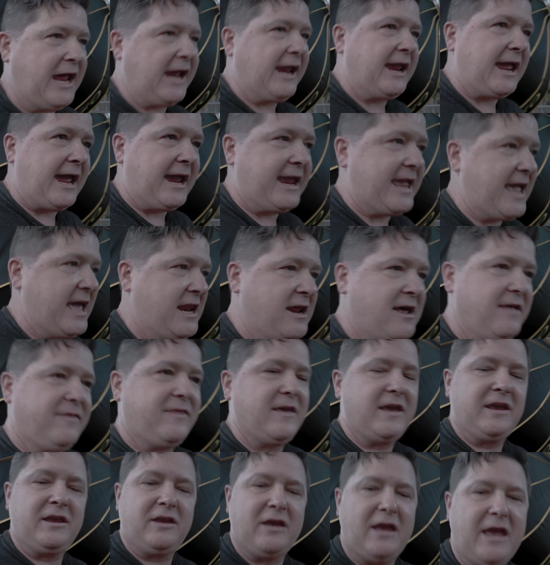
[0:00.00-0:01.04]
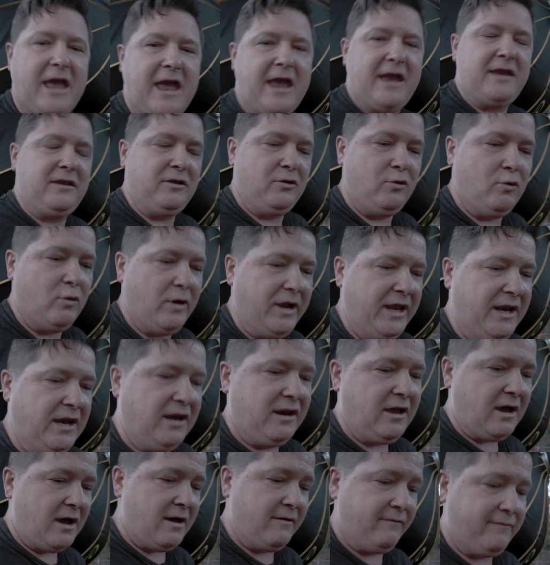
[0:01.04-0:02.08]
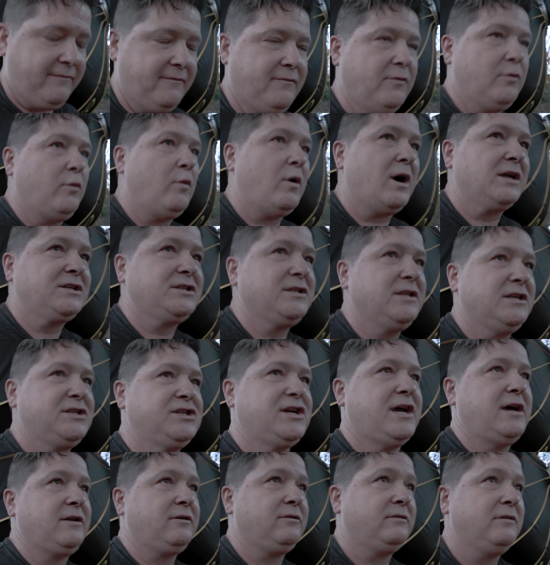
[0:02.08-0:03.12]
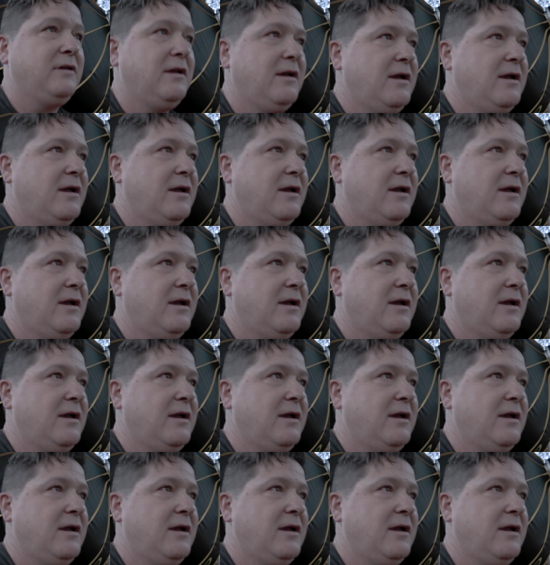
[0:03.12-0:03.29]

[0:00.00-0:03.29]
I, I cannot thank you enough for watching the channel.